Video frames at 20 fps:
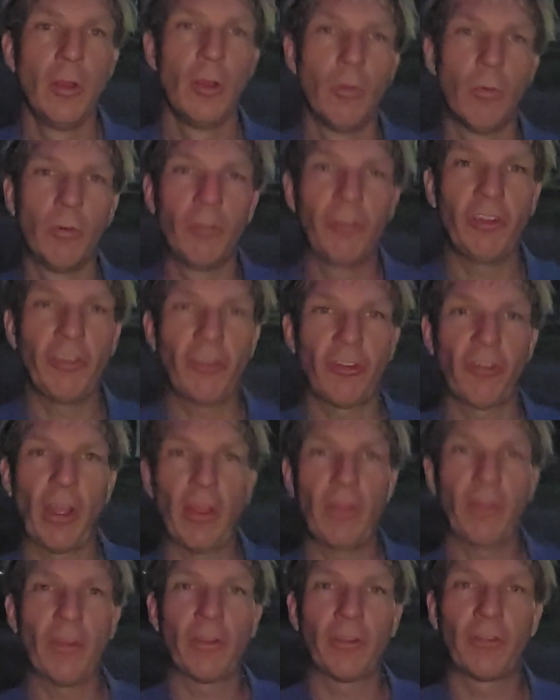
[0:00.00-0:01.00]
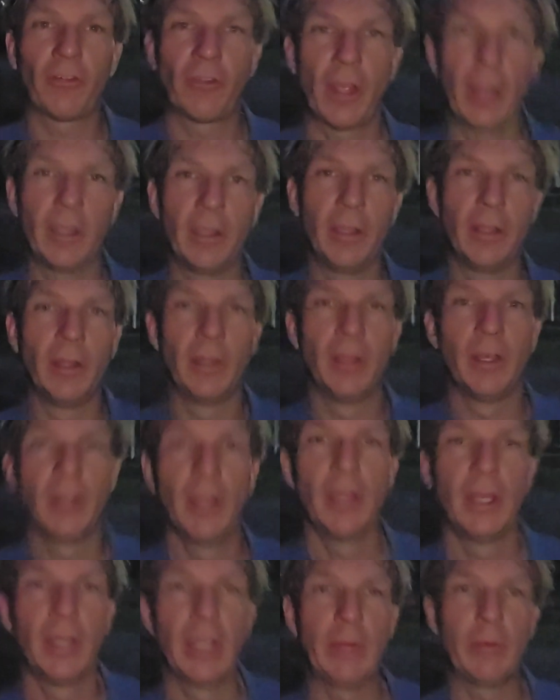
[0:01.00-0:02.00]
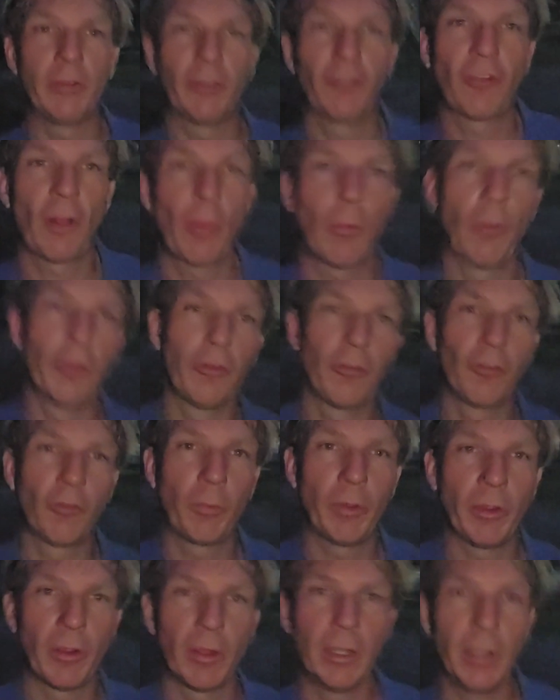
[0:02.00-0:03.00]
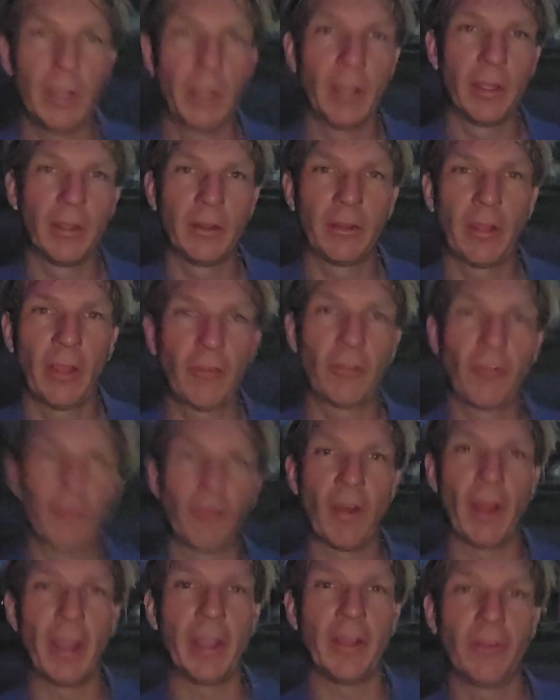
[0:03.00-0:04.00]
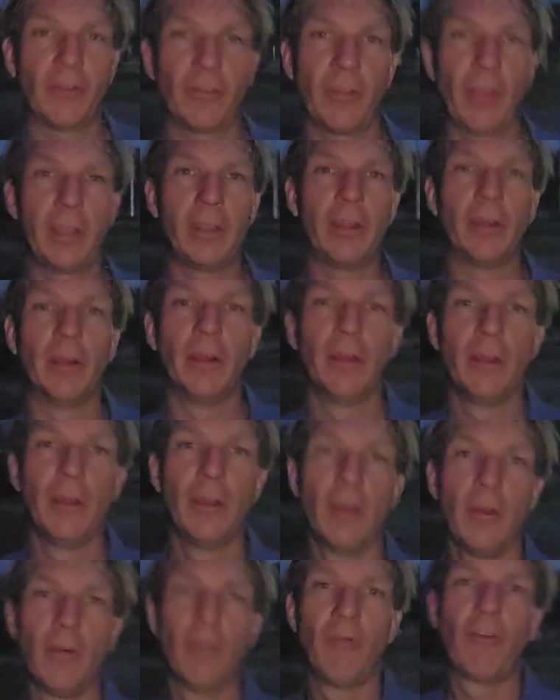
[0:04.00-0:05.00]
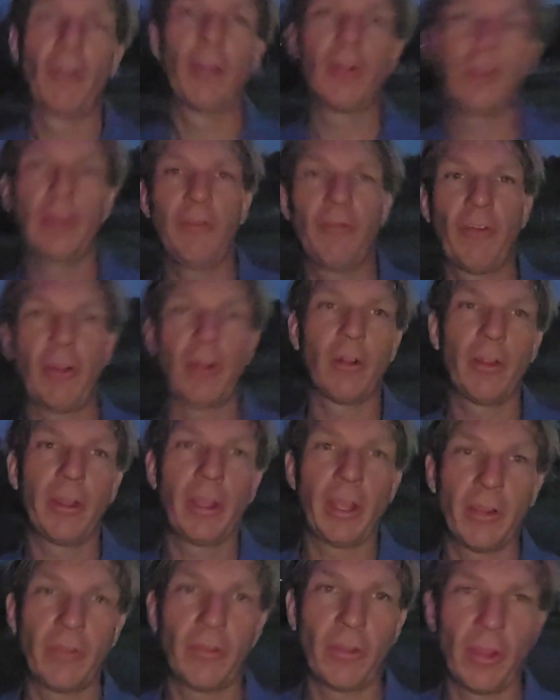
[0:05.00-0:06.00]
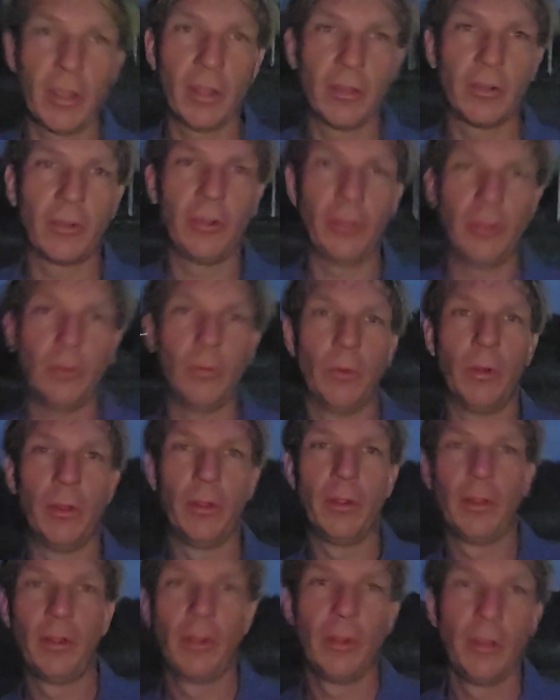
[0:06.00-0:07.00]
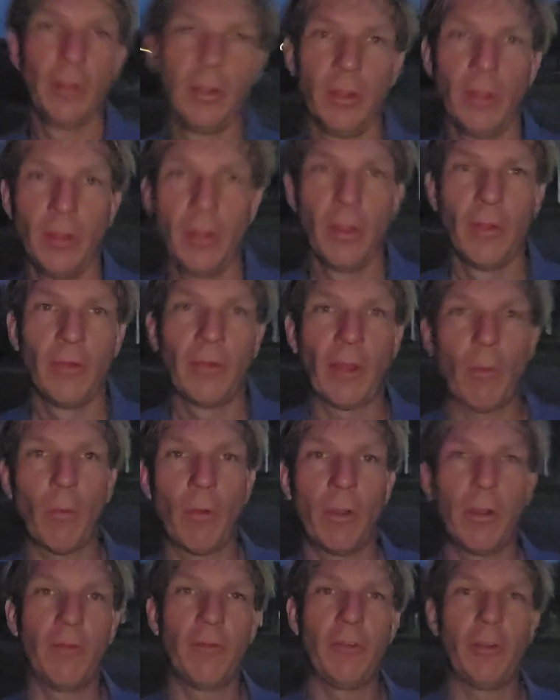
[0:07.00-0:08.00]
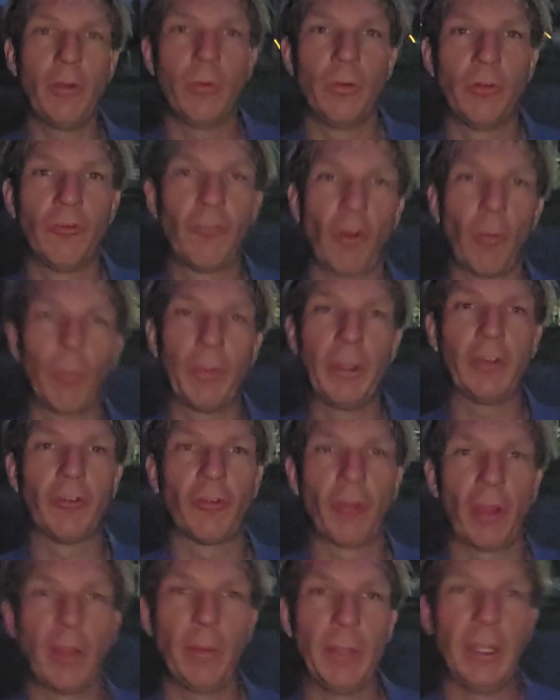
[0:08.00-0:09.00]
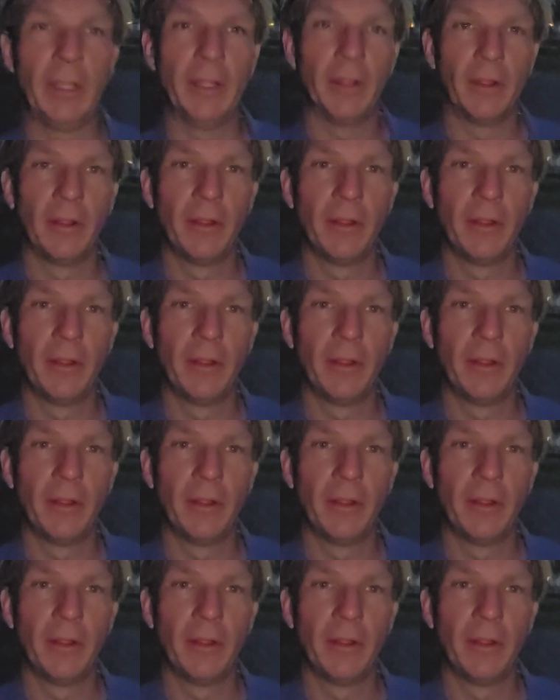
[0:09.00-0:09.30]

When Jesus had thus said, he was troubled in spirit, and testified, and said, Verily, verily, I say unto you, that one of you shall betray me.